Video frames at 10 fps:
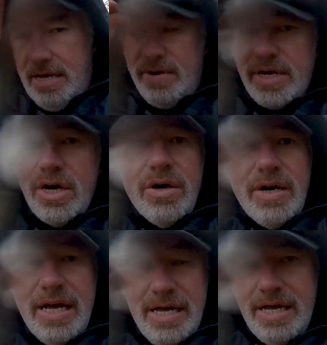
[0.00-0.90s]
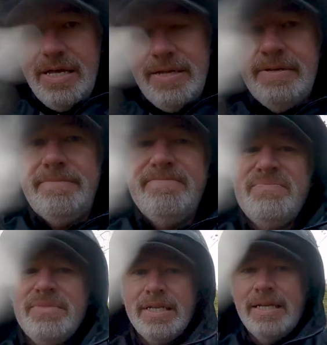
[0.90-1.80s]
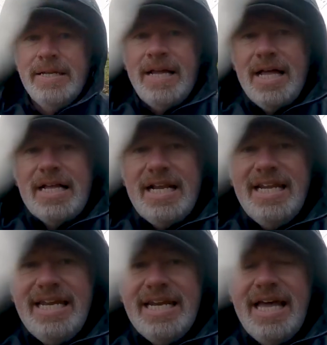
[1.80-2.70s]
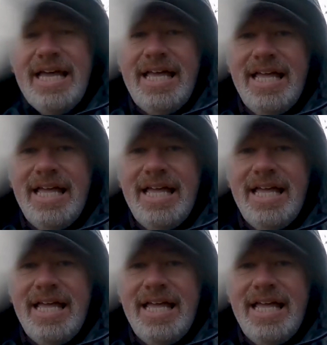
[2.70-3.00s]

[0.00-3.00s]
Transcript: there we go, I'll clean